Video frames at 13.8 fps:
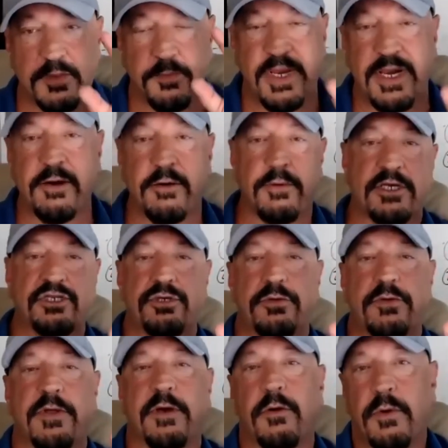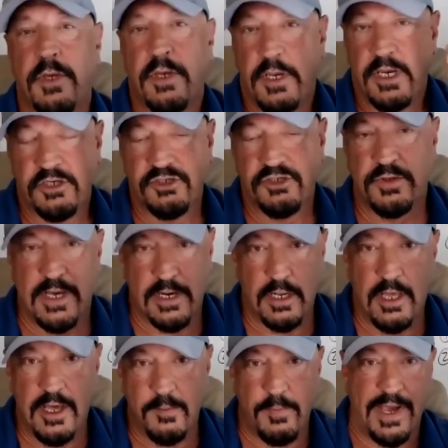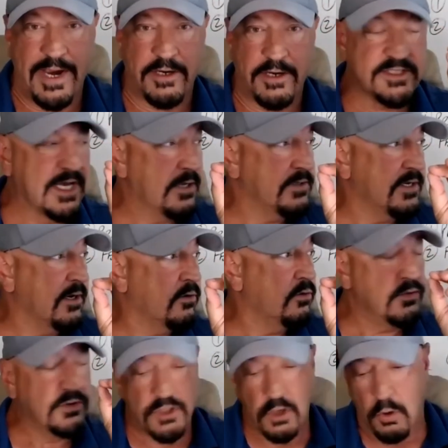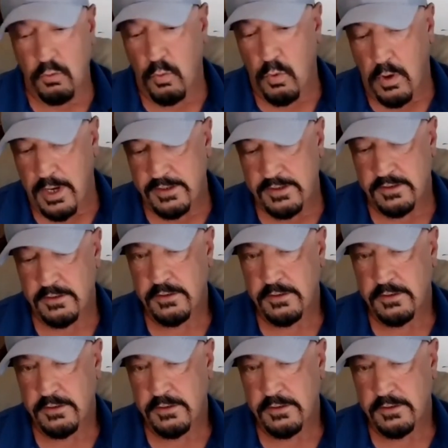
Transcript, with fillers: The bigger issue though, is you've got a lot of buyers out there who don't want